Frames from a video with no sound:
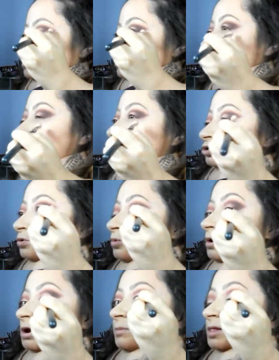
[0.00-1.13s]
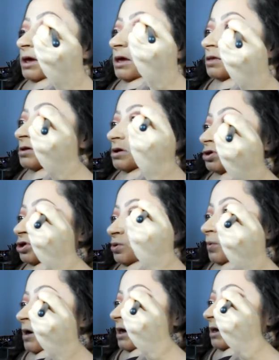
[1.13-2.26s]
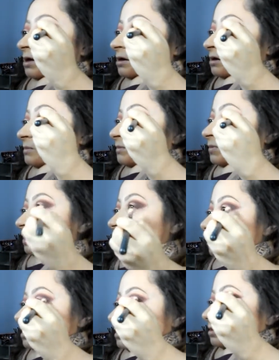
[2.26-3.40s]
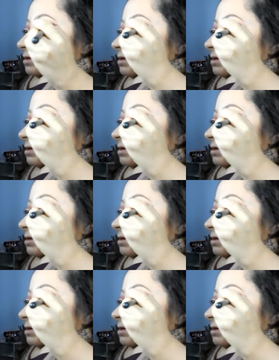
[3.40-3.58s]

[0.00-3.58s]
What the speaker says: You don't want to blend too high up because